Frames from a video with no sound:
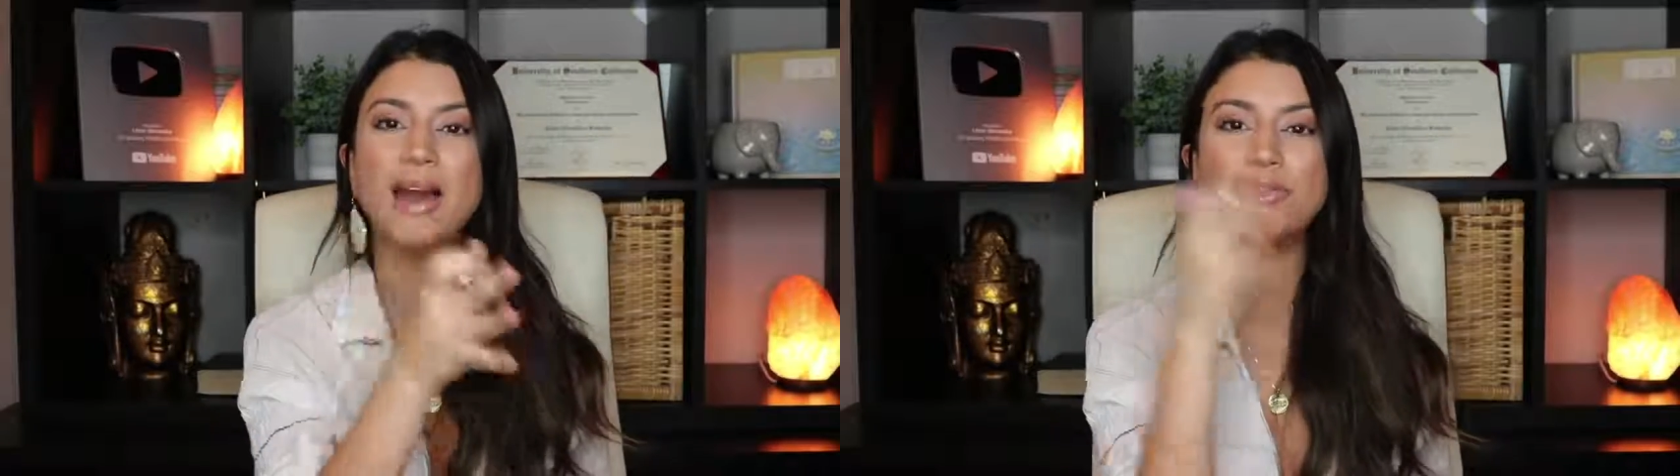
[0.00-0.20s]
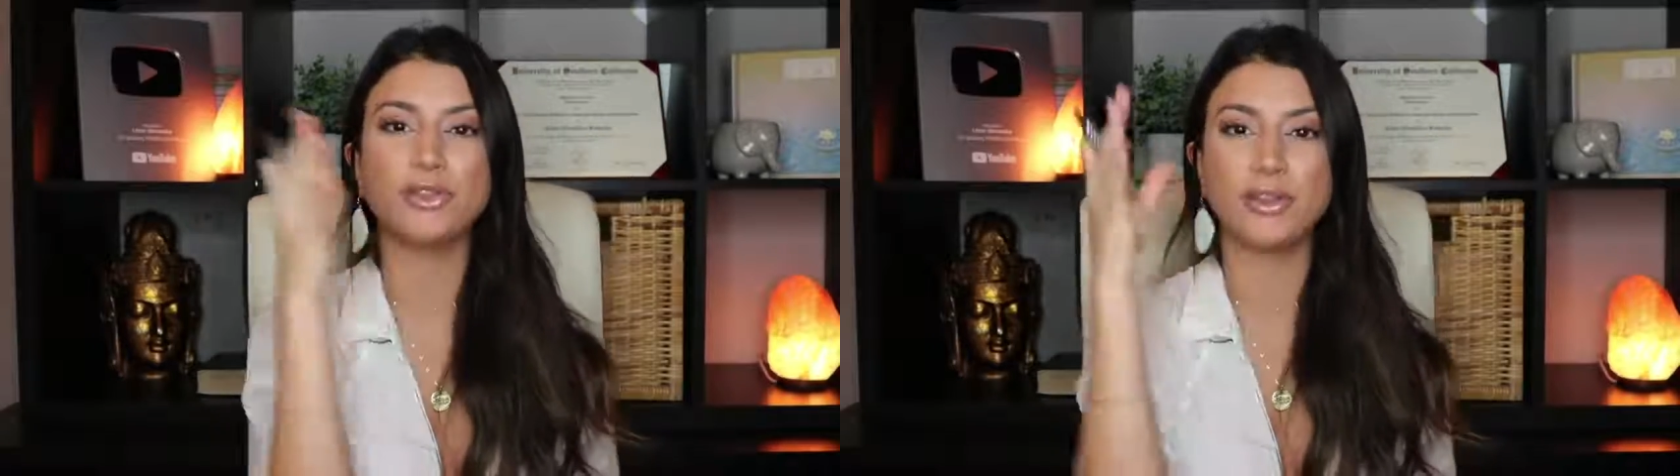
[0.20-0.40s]

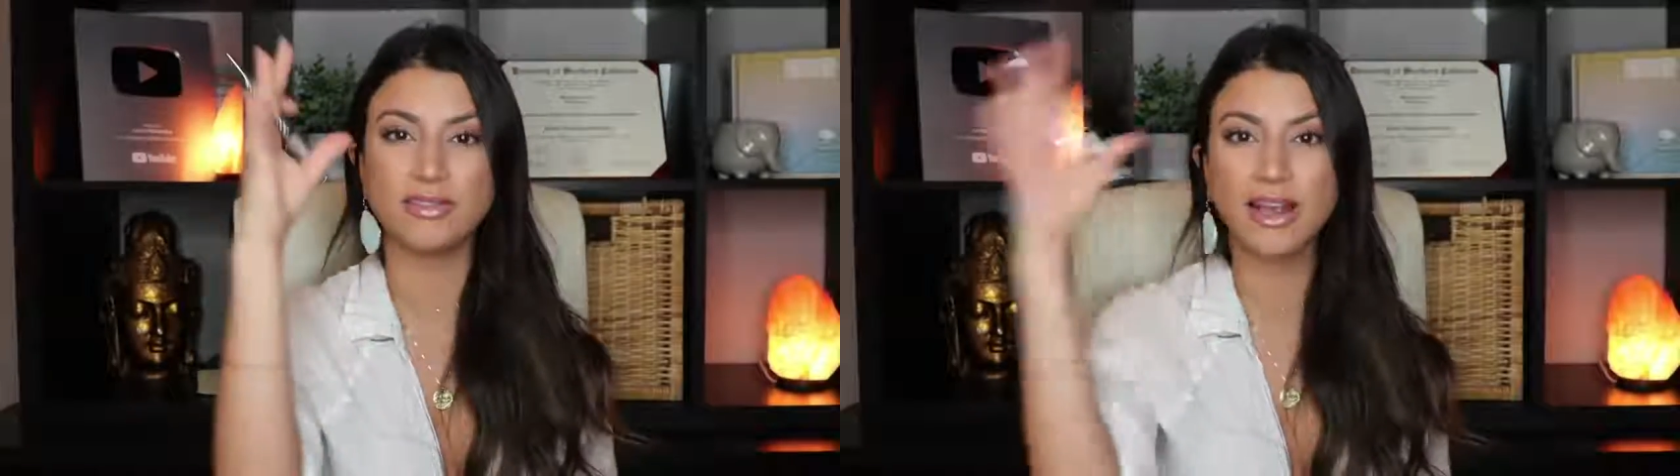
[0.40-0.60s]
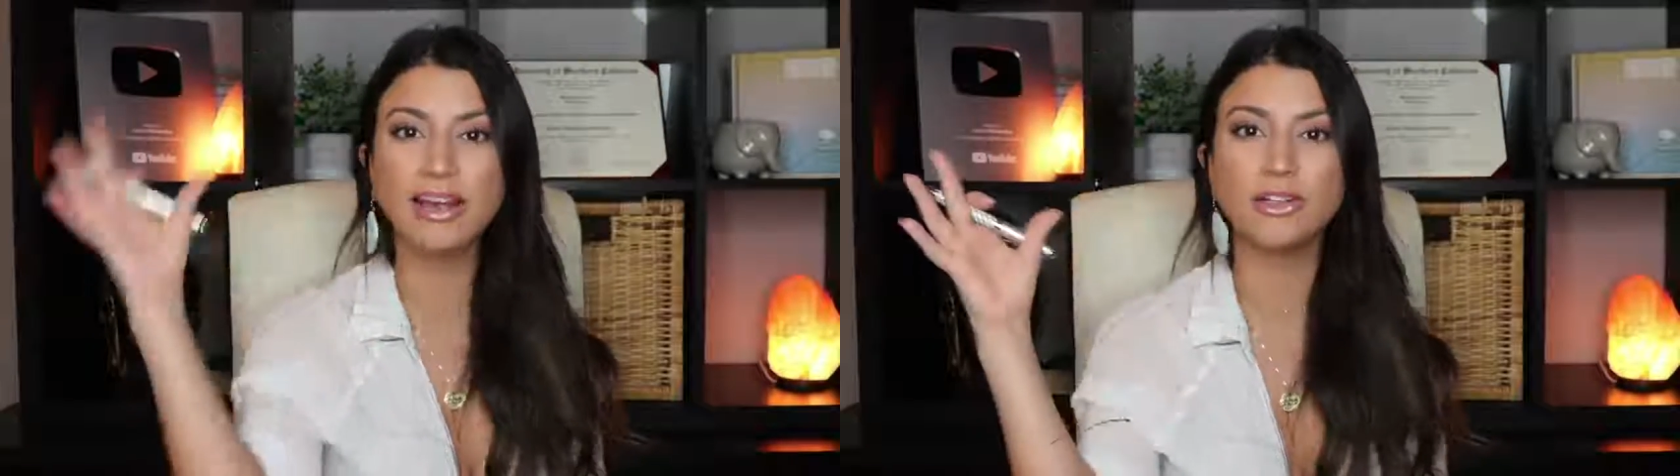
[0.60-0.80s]
after the
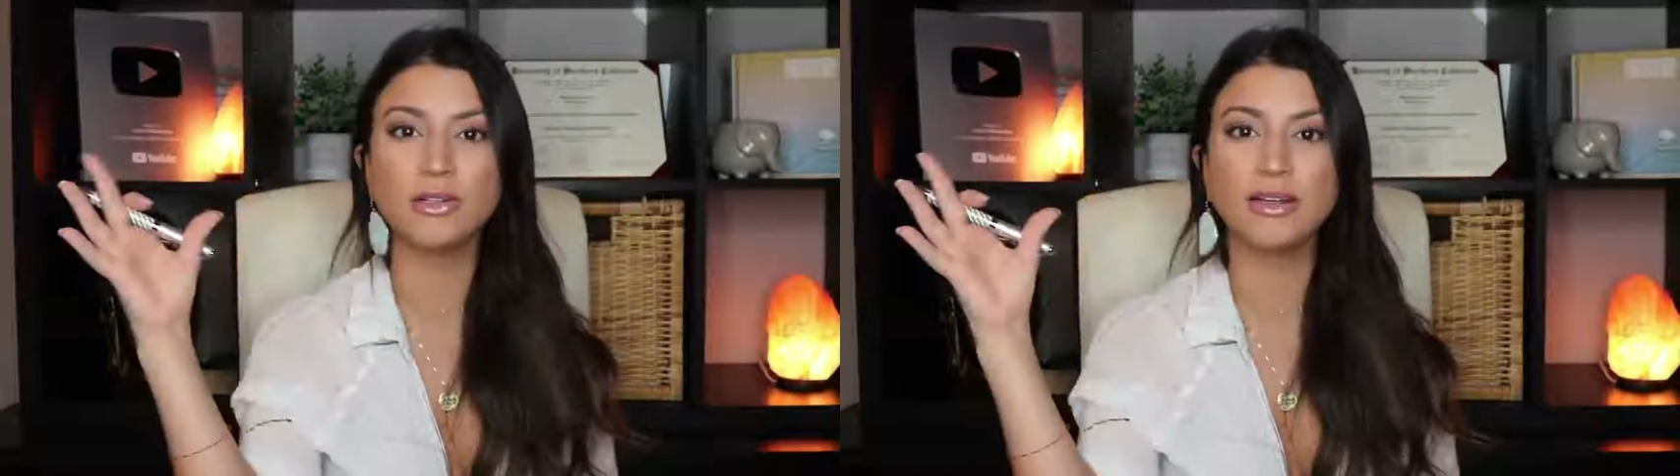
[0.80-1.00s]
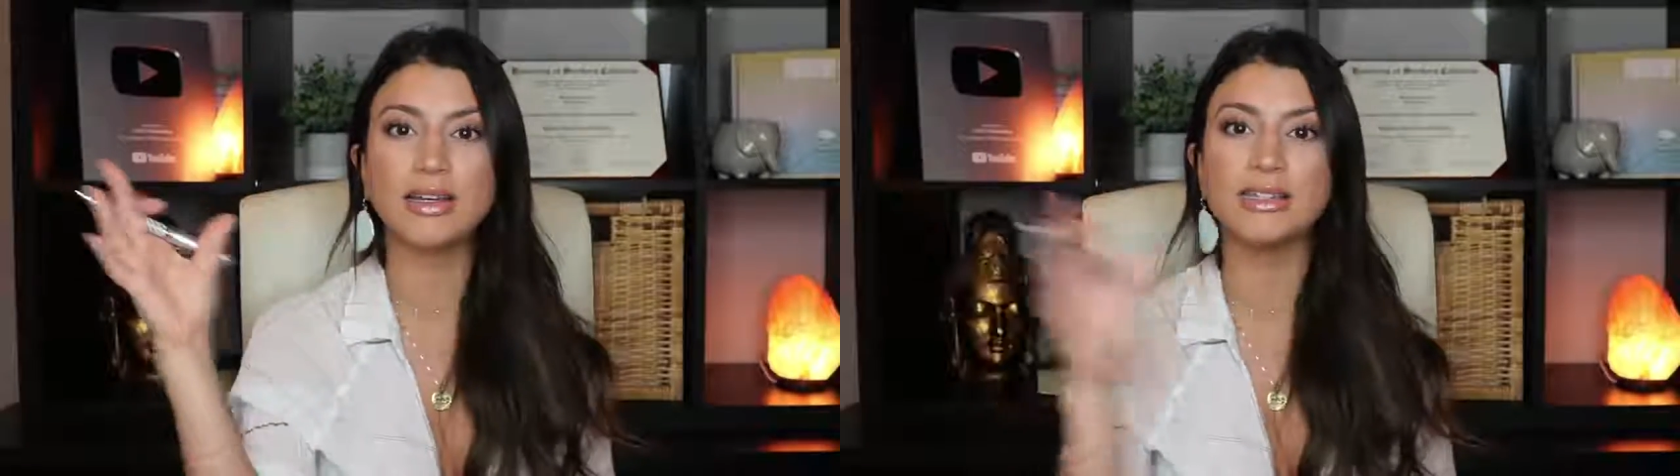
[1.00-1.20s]

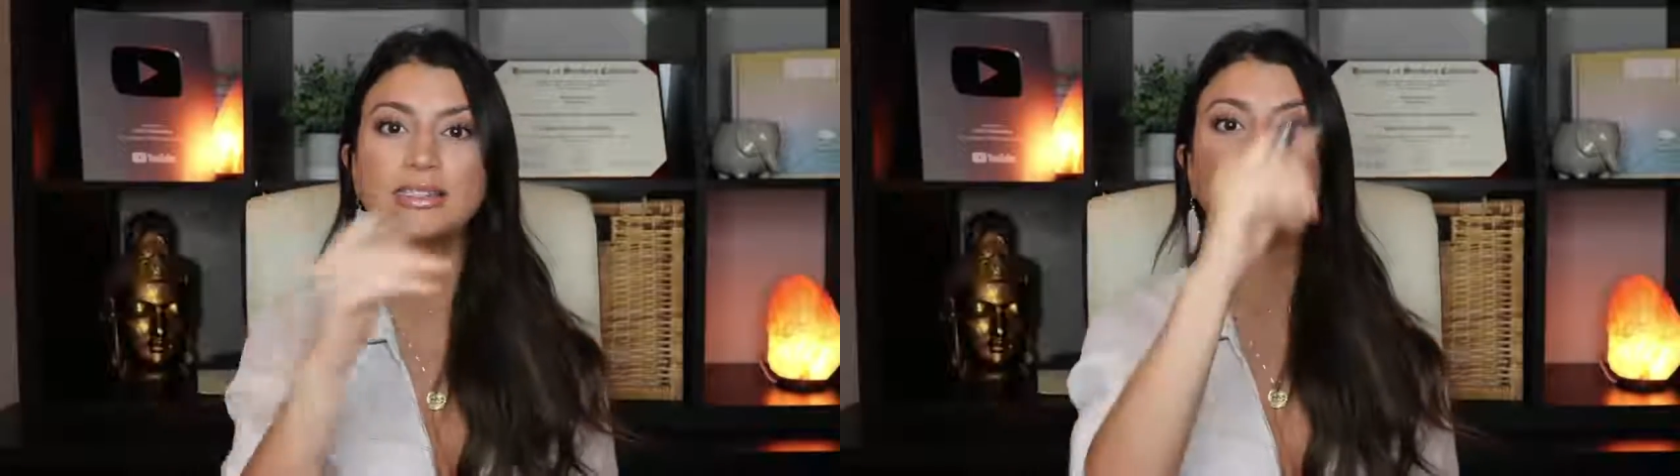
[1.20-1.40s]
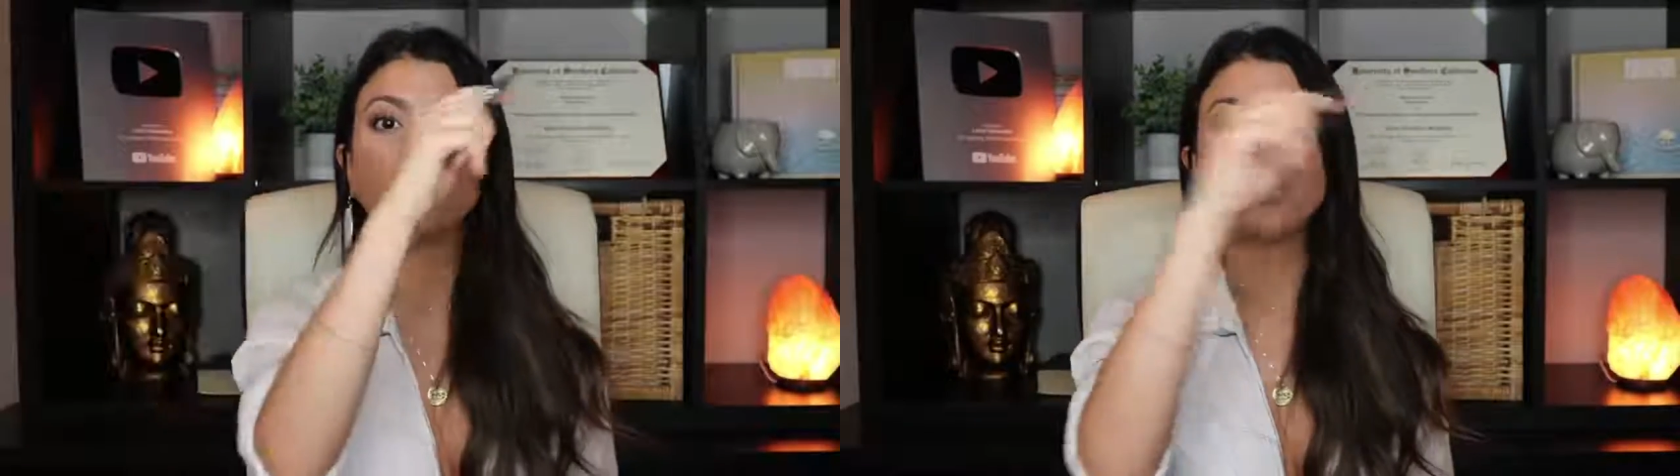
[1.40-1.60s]
title
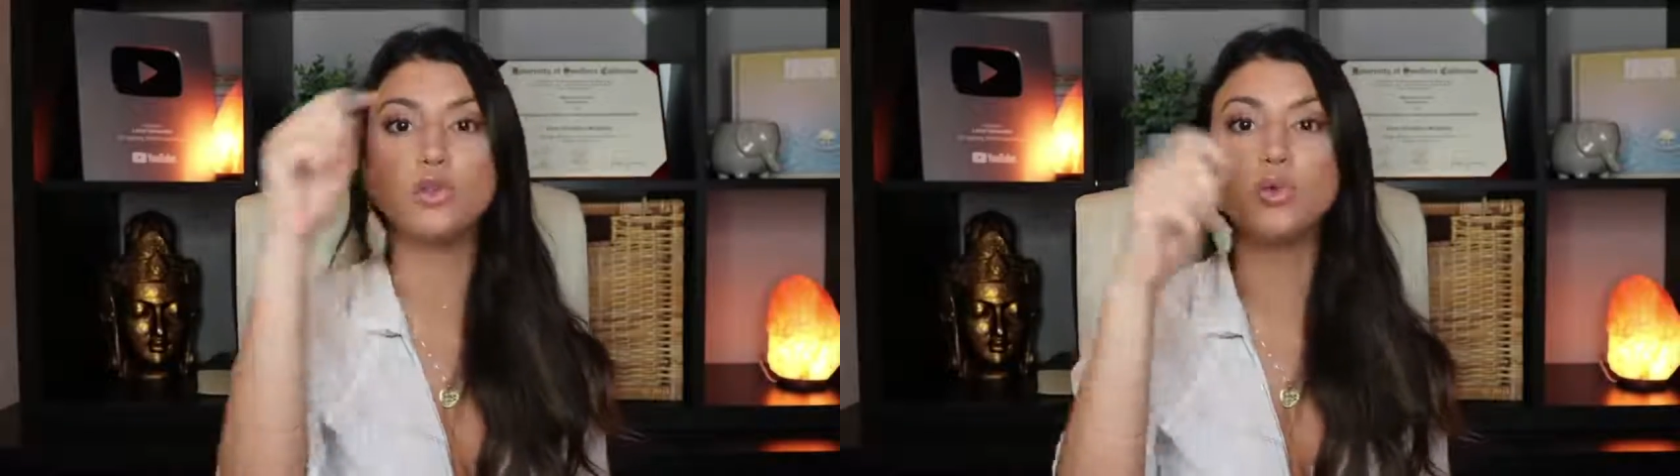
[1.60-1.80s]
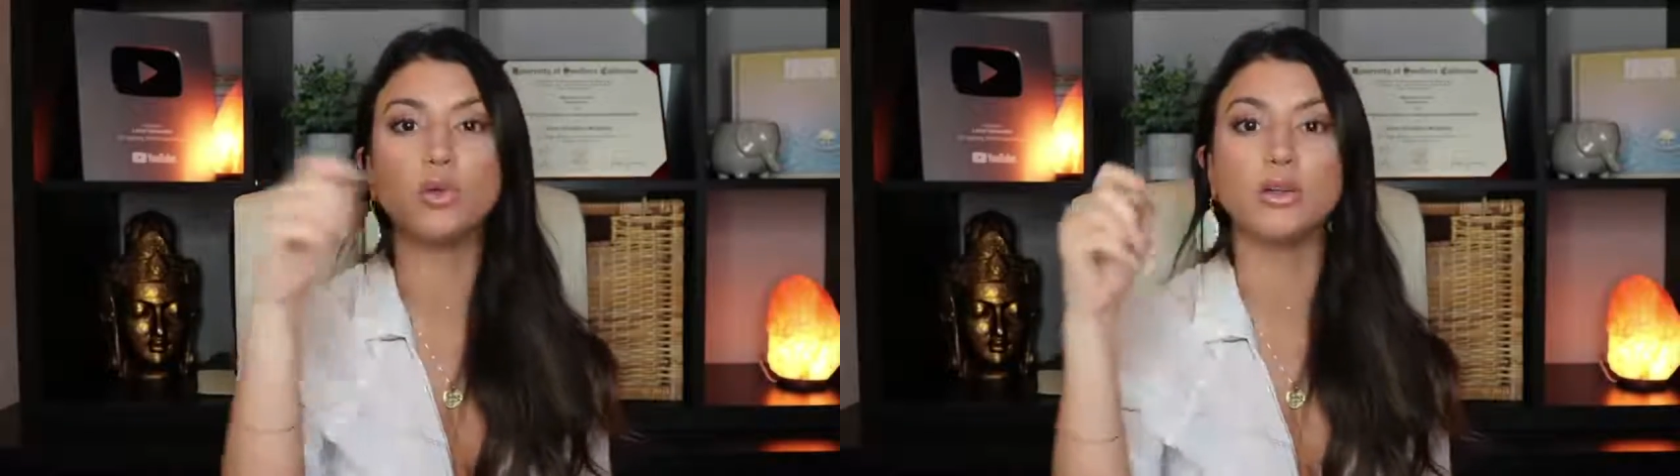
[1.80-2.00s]
is
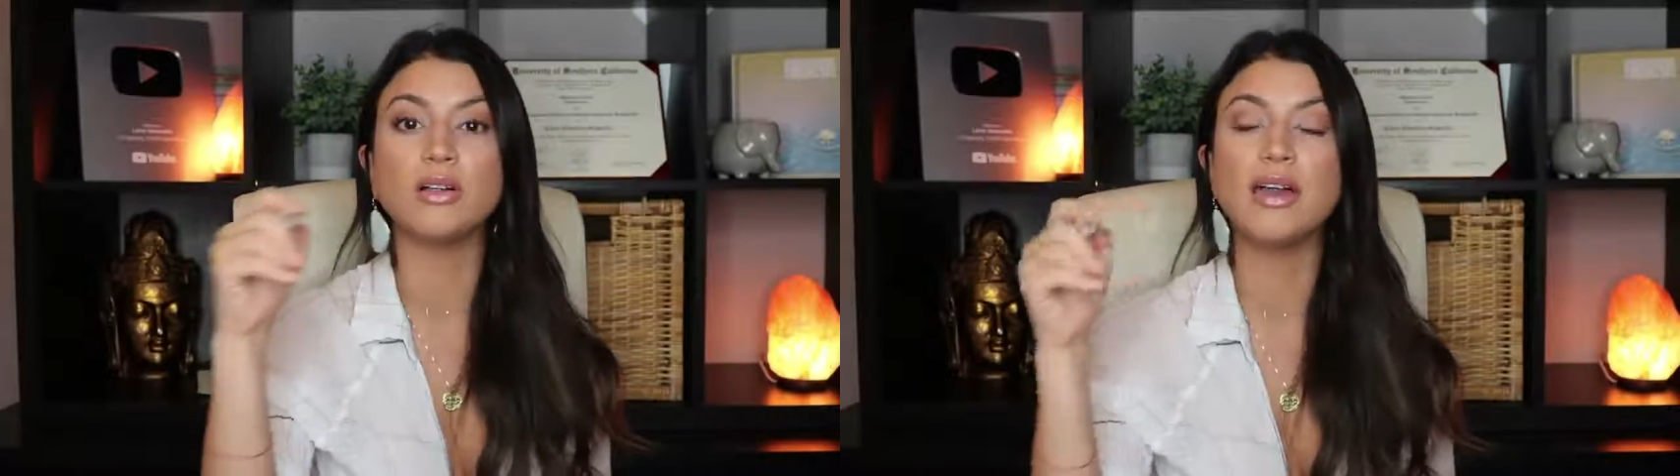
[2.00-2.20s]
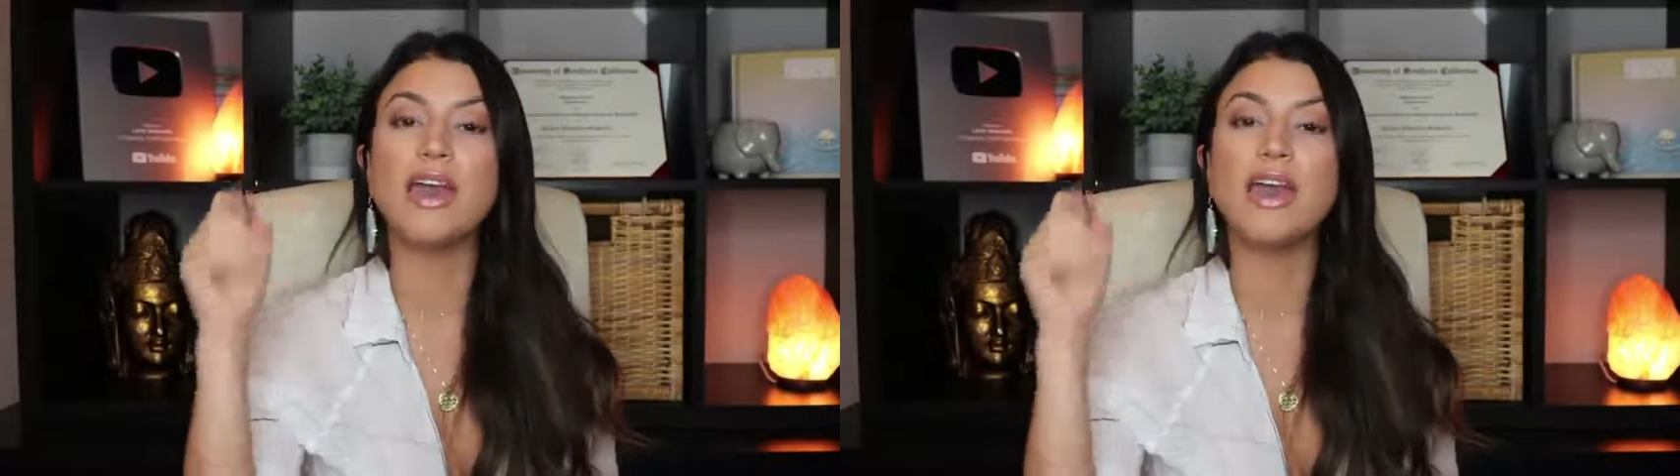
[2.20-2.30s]
tool,